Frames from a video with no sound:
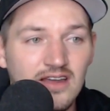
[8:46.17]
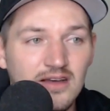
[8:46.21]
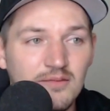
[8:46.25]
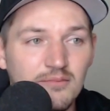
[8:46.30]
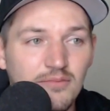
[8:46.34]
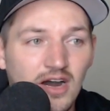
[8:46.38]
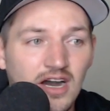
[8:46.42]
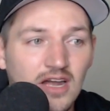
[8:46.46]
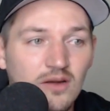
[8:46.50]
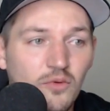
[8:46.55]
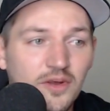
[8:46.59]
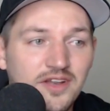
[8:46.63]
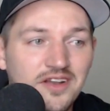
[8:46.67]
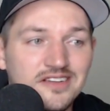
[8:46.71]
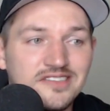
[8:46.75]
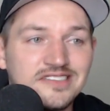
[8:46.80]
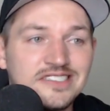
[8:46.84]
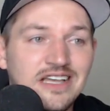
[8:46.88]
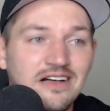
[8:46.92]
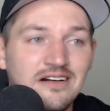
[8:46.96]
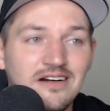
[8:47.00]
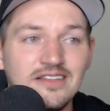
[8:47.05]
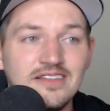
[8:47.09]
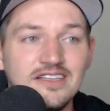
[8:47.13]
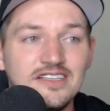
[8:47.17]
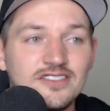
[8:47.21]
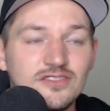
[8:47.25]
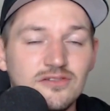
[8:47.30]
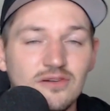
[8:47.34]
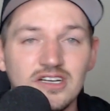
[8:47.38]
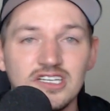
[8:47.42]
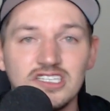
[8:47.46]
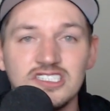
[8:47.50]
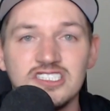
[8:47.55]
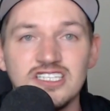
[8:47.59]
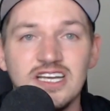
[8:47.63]
But when you're selling these
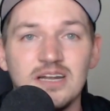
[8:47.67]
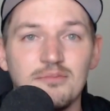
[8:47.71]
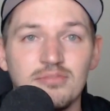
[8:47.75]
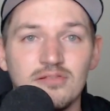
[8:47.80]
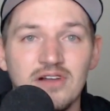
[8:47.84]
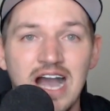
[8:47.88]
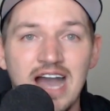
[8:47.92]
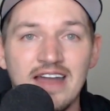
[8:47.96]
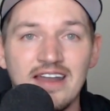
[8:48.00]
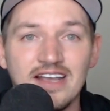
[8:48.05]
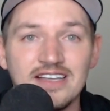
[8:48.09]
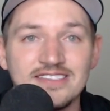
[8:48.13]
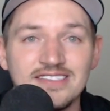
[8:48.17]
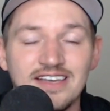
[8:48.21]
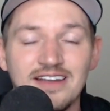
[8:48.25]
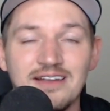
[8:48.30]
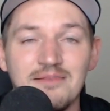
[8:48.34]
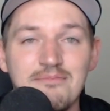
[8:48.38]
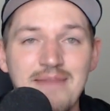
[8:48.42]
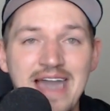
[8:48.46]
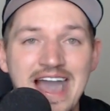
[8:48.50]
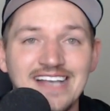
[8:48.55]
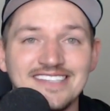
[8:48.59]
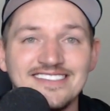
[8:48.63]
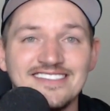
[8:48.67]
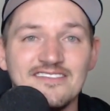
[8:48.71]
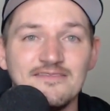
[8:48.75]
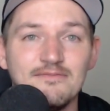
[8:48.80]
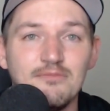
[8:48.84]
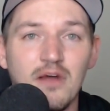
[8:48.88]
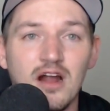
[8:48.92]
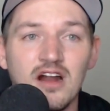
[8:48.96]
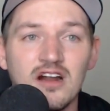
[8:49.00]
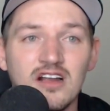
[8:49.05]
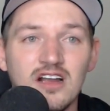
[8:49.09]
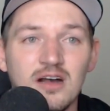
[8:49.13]
sort of shit products at a massive
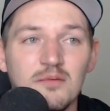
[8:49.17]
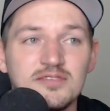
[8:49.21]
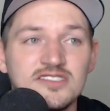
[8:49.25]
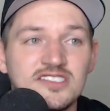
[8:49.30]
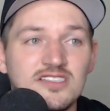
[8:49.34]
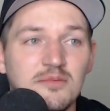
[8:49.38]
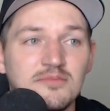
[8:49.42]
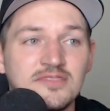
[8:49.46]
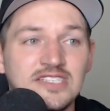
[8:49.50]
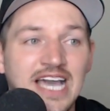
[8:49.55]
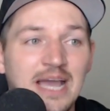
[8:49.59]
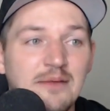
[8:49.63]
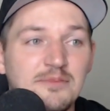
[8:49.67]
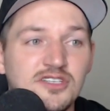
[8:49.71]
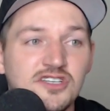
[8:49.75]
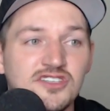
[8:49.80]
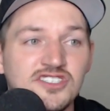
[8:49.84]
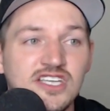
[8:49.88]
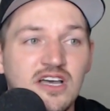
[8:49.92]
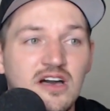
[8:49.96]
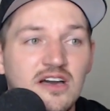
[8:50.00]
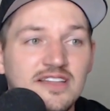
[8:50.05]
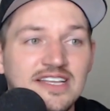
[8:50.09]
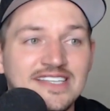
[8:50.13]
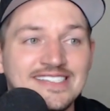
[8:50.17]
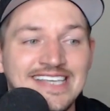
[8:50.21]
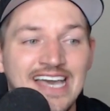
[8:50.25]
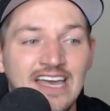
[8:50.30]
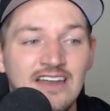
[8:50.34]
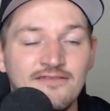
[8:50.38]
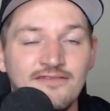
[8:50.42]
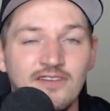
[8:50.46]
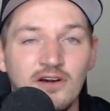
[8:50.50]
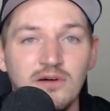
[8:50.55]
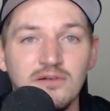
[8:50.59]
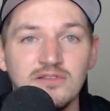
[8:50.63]
markup, sometimes you're selling these
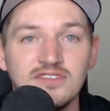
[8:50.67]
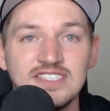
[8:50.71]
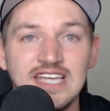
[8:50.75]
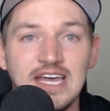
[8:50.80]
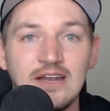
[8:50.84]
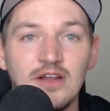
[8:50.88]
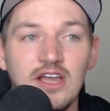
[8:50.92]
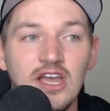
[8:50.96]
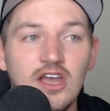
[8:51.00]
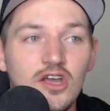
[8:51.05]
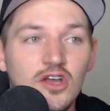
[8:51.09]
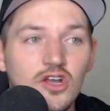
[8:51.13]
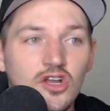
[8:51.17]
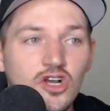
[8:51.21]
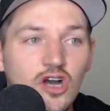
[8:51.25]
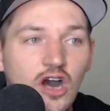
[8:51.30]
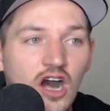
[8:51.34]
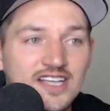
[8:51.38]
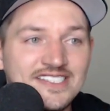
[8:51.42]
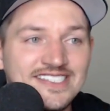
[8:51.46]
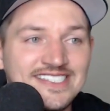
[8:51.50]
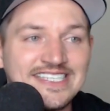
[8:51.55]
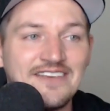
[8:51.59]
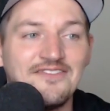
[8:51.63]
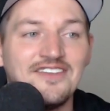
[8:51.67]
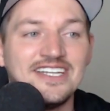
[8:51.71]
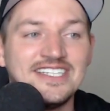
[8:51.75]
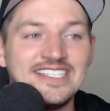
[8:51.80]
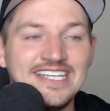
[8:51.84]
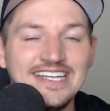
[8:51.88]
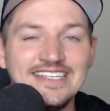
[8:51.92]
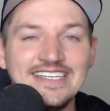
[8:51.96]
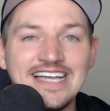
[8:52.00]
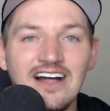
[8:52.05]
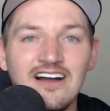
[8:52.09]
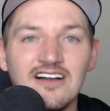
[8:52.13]
headphones that cost
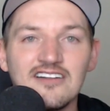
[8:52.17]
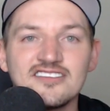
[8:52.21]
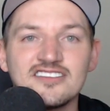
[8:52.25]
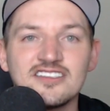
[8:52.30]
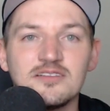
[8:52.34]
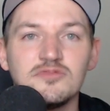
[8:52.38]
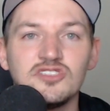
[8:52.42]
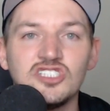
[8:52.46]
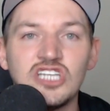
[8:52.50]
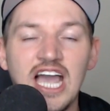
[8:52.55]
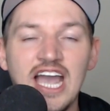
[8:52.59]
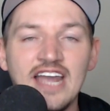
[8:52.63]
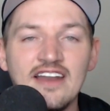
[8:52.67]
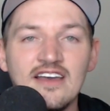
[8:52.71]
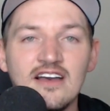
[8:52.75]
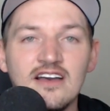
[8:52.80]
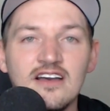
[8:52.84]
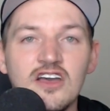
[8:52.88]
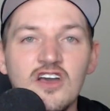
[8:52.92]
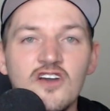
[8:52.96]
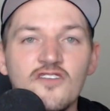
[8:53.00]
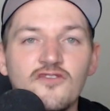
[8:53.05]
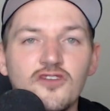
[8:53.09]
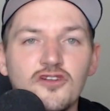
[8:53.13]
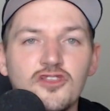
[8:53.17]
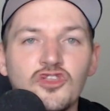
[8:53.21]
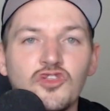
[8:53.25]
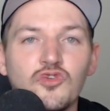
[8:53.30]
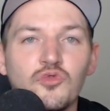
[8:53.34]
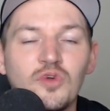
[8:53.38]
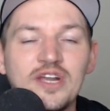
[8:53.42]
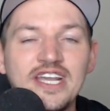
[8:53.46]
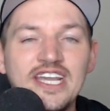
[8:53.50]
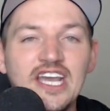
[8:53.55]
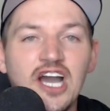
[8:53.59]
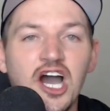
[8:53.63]
seventeen dollars from China for
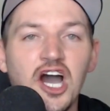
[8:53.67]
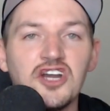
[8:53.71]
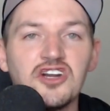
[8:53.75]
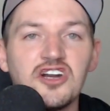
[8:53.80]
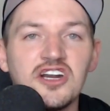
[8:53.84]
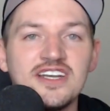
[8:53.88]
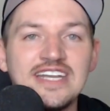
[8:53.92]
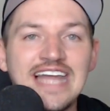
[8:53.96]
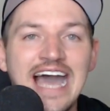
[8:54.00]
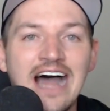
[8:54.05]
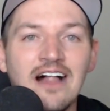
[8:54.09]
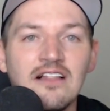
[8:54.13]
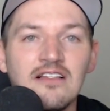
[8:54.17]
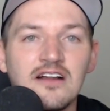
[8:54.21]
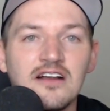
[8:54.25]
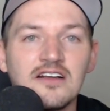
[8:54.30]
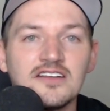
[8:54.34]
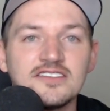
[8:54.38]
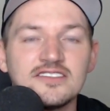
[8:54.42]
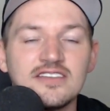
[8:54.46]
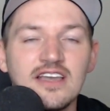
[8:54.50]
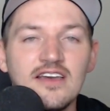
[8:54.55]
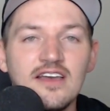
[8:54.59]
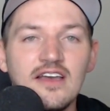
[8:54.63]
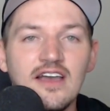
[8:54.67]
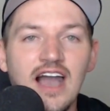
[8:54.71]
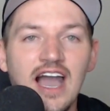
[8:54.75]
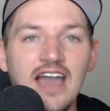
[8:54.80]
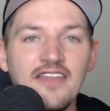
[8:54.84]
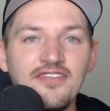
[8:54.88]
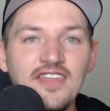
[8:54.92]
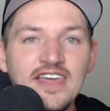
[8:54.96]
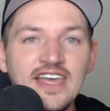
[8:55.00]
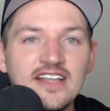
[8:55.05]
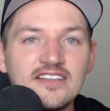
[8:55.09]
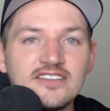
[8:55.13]
three hundred dollars. I
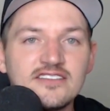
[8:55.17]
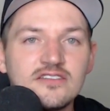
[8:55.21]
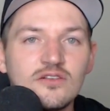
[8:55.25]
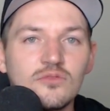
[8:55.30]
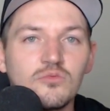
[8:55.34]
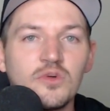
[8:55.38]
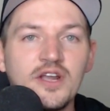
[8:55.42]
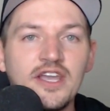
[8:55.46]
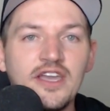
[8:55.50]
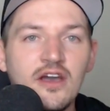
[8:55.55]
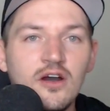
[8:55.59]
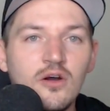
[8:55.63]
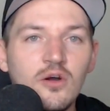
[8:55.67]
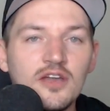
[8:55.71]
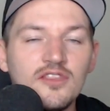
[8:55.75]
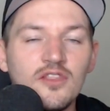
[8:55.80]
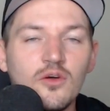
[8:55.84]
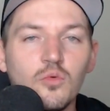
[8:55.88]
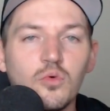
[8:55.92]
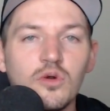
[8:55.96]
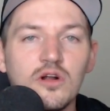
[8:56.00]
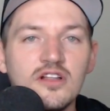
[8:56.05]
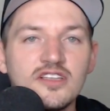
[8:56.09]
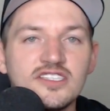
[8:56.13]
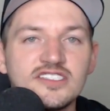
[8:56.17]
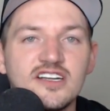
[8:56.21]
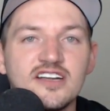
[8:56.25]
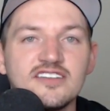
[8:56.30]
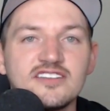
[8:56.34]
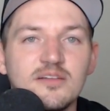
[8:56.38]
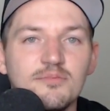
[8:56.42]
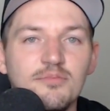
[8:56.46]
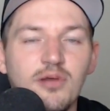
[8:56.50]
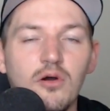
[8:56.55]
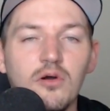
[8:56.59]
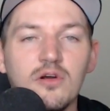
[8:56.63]
think it's the Rio and the World Series
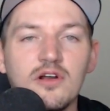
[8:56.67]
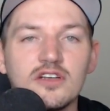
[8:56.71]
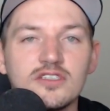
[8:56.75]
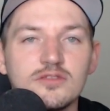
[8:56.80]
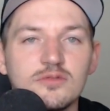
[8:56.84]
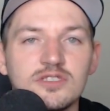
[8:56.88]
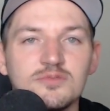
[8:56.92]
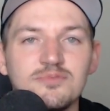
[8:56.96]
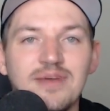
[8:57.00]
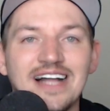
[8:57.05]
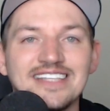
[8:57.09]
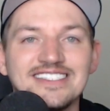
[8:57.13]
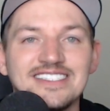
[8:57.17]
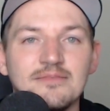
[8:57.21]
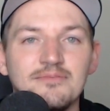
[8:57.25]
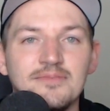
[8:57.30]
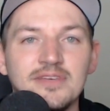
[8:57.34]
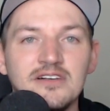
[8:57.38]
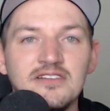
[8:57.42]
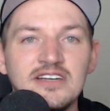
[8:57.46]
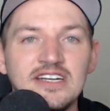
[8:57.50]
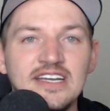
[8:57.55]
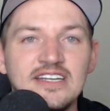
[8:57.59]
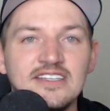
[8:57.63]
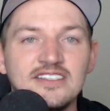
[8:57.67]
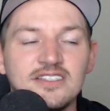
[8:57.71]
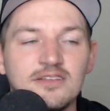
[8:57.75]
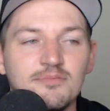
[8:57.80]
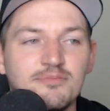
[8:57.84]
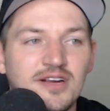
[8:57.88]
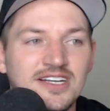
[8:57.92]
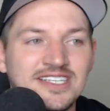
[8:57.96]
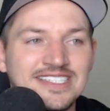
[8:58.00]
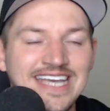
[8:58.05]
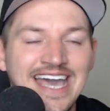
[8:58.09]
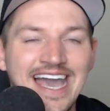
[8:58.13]
of Poker's responsibility to
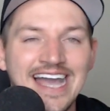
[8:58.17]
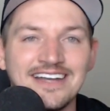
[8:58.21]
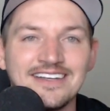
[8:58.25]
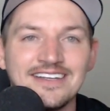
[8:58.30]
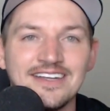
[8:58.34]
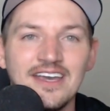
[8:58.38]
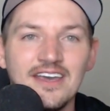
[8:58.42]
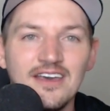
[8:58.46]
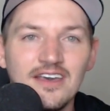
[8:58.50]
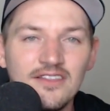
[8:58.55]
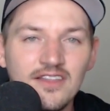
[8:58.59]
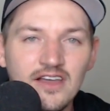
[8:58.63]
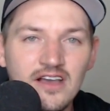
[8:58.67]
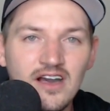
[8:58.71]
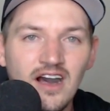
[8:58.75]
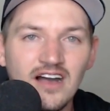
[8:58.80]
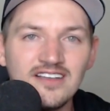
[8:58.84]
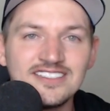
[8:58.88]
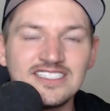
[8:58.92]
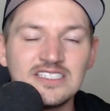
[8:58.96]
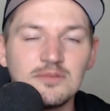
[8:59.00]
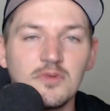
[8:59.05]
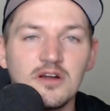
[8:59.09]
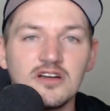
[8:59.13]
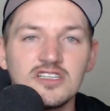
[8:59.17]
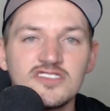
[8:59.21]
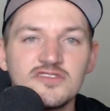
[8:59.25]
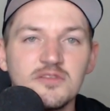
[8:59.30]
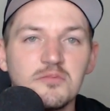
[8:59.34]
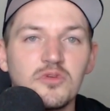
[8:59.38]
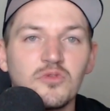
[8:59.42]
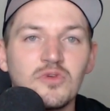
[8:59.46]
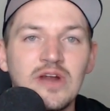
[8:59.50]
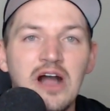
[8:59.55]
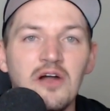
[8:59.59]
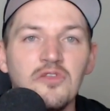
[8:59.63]
protect the customers
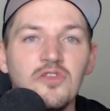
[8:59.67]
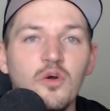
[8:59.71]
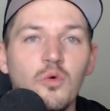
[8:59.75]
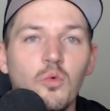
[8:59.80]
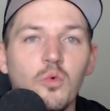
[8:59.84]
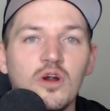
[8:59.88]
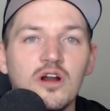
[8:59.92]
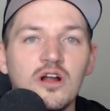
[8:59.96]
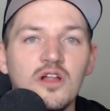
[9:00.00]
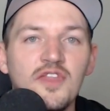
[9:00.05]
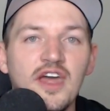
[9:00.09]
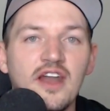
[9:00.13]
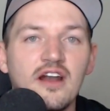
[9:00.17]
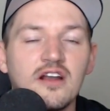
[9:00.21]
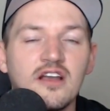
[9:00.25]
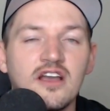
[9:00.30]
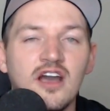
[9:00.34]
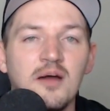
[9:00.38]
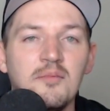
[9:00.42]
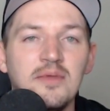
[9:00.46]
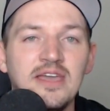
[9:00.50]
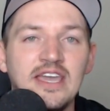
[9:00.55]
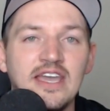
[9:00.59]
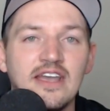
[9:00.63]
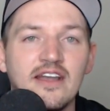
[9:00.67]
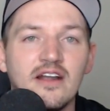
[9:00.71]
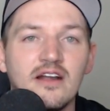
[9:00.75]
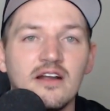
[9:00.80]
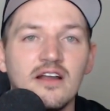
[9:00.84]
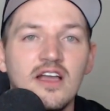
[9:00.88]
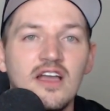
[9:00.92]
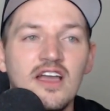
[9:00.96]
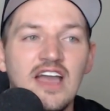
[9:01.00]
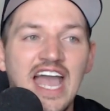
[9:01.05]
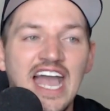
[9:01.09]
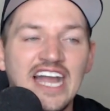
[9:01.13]
from around the world that are coming here
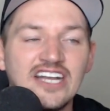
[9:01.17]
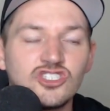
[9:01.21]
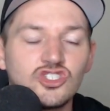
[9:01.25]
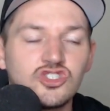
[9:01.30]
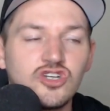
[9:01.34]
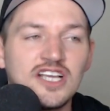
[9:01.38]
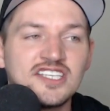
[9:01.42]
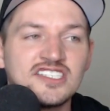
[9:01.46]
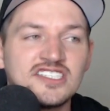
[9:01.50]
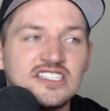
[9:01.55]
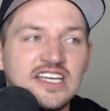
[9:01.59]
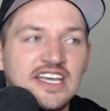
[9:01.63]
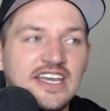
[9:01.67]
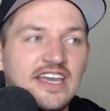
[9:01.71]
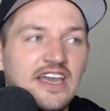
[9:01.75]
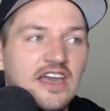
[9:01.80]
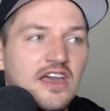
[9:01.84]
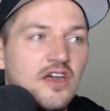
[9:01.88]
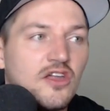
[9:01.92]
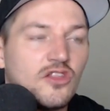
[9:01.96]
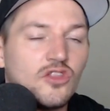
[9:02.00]
and trusting the